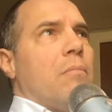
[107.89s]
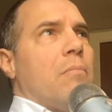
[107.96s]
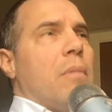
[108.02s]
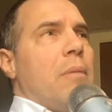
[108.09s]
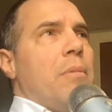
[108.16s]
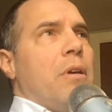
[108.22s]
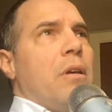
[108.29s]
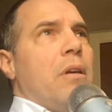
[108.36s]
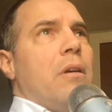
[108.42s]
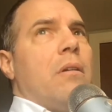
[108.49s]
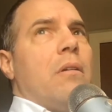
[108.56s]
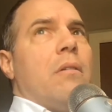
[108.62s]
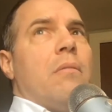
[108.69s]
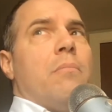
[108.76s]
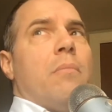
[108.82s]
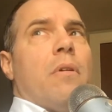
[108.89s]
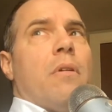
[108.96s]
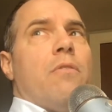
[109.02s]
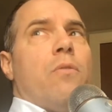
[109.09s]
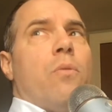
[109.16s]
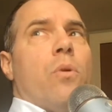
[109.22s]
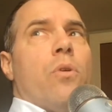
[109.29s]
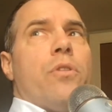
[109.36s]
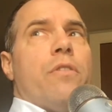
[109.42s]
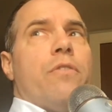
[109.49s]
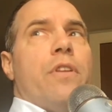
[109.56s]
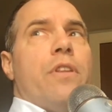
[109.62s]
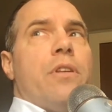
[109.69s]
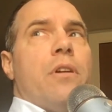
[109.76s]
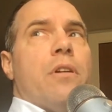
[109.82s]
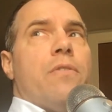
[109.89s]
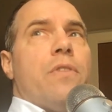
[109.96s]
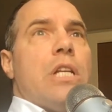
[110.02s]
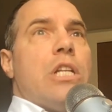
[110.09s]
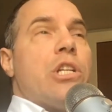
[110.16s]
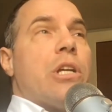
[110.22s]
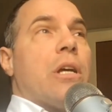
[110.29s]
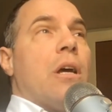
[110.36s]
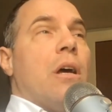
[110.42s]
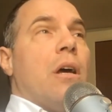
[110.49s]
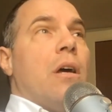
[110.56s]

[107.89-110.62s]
maybe my fourth or fifth year of teaching.